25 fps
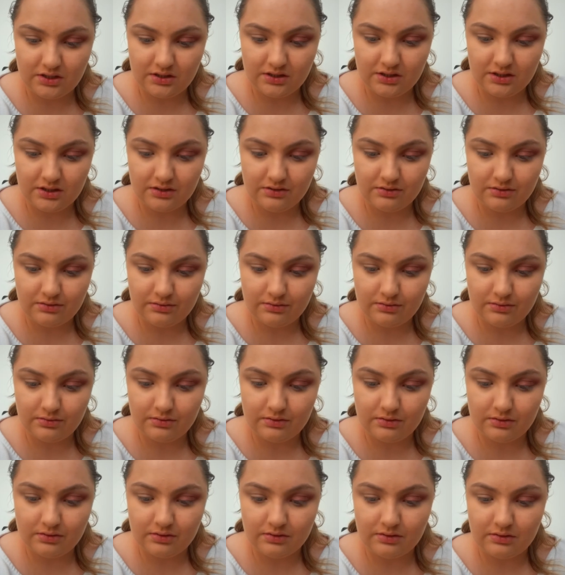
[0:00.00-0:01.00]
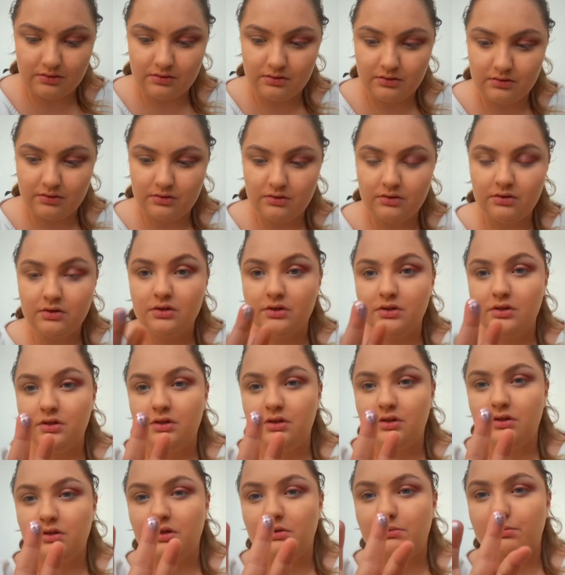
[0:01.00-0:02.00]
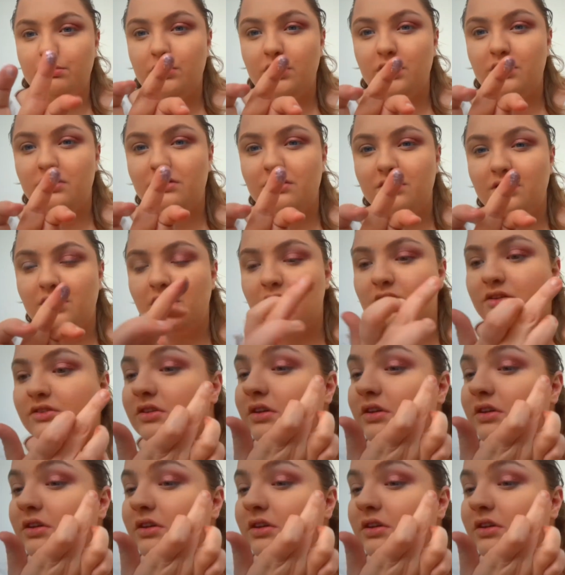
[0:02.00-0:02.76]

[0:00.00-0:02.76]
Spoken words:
Dazzle. Pressed glitter